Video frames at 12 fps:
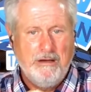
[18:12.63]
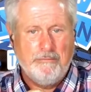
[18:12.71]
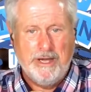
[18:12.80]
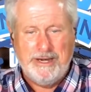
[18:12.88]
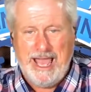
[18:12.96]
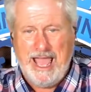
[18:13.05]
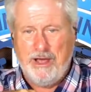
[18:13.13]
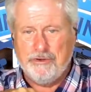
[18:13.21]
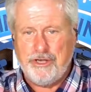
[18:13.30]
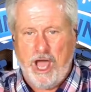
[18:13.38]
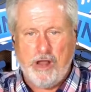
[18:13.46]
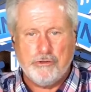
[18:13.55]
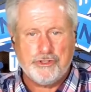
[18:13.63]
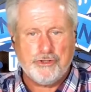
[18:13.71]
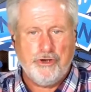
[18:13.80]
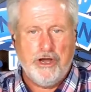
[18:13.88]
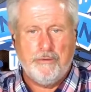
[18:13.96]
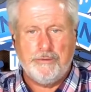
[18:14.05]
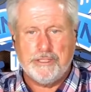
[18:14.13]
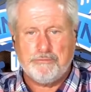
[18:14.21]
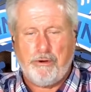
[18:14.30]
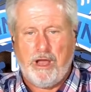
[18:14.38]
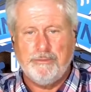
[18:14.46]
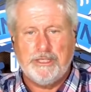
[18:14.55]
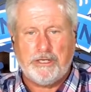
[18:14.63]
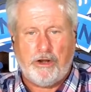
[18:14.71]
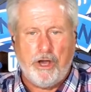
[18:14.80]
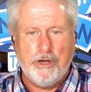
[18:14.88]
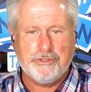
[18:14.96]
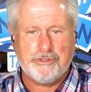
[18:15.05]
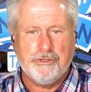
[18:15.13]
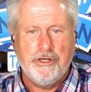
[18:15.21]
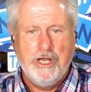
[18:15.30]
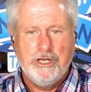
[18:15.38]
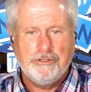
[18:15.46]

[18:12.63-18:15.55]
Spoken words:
But now Donald Trump is probably closer